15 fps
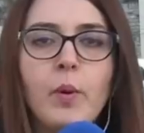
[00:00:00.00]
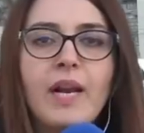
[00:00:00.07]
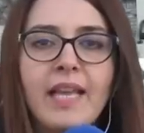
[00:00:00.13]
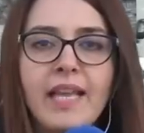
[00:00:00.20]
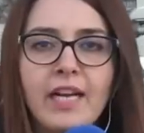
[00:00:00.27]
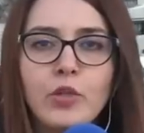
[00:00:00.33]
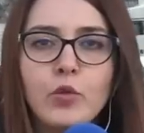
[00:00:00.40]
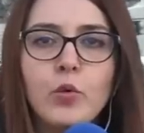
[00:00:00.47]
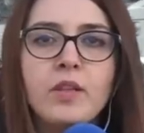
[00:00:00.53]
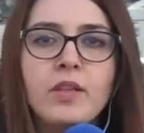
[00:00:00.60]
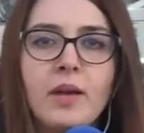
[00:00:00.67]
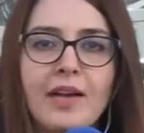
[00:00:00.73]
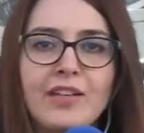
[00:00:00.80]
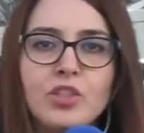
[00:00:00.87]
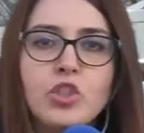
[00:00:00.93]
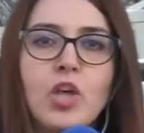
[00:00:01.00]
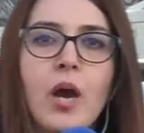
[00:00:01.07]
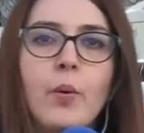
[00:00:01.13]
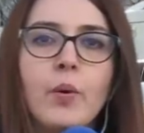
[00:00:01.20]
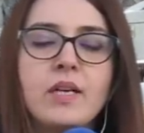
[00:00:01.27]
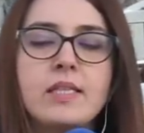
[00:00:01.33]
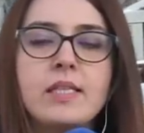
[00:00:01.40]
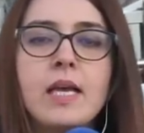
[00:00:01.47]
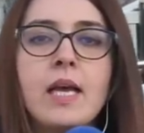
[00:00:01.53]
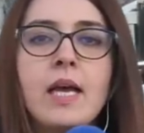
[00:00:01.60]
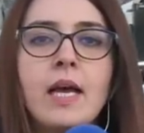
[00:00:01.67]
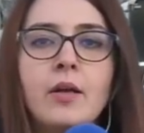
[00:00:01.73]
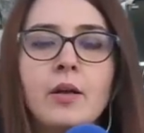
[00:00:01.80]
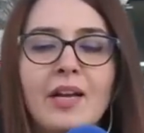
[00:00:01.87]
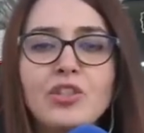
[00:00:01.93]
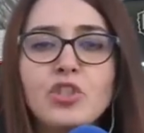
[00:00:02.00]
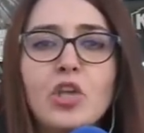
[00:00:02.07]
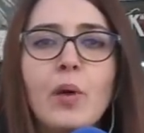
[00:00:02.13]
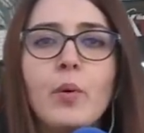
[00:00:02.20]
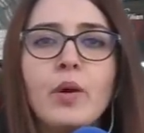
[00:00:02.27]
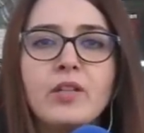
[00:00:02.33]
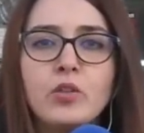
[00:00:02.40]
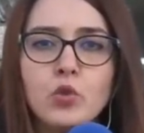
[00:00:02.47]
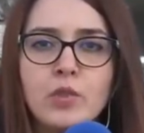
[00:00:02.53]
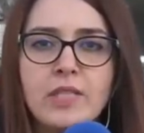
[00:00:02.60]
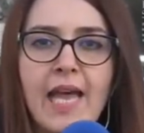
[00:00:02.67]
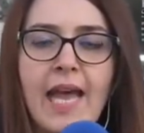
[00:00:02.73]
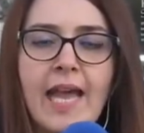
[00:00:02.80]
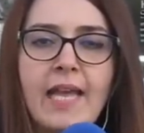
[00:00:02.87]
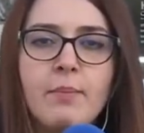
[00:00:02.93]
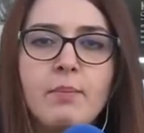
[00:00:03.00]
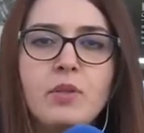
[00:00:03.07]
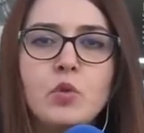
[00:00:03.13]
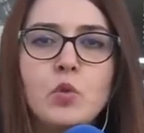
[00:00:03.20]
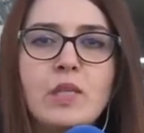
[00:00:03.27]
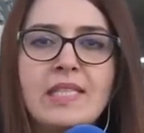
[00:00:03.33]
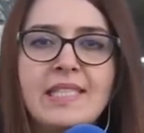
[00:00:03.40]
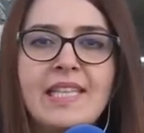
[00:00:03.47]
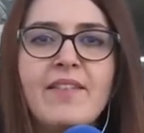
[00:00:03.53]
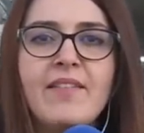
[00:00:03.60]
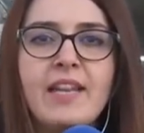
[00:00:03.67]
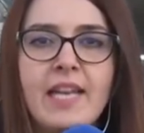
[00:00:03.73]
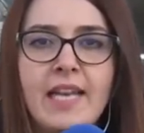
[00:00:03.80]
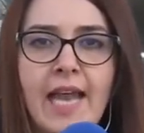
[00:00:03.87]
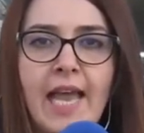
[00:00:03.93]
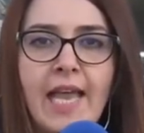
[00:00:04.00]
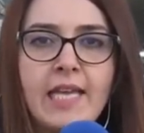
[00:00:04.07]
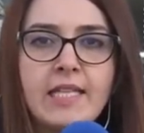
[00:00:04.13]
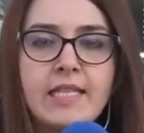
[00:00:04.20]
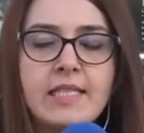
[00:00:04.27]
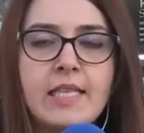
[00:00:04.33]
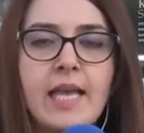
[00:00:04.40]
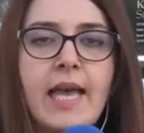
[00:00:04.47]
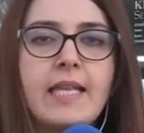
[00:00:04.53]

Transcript: We were here during the rush hour today between 7 and 8,